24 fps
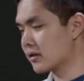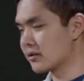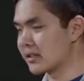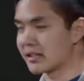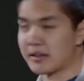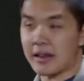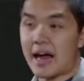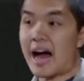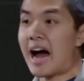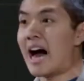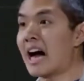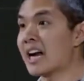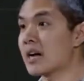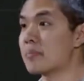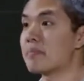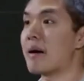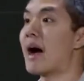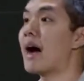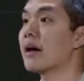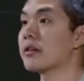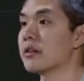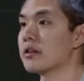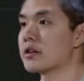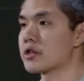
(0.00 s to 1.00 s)
let's add a
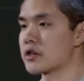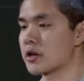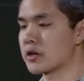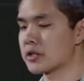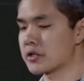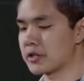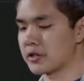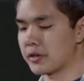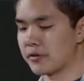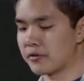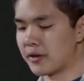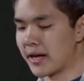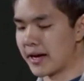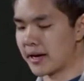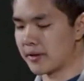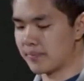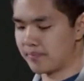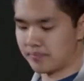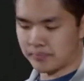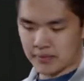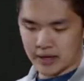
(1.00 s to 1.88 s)
passenger to the flight